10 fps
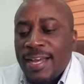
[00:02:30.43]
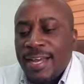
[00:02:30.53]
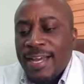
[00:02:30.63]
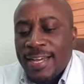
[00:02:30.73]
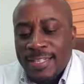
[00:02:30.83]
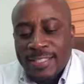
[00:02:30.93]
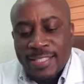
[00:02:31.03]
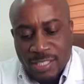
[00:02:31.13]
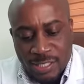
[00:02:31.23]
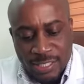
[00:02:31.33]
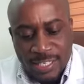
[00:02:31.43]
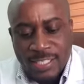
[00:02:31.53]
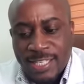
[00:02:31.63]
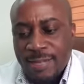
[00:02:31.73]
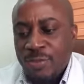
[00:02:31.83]
and
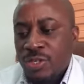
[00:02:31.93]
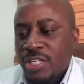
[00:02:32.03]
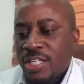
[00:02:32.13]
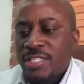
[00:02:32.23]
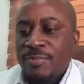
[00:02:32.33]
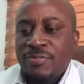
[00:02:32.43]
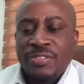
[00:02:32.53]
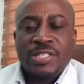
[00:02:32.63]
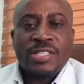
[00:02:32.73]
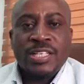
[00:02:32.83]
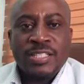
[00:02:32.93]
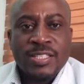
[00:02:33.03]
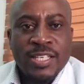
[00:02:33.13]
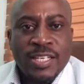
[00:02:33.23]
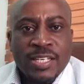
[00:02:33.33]
next time you hear some of these
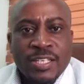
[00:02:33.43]
things,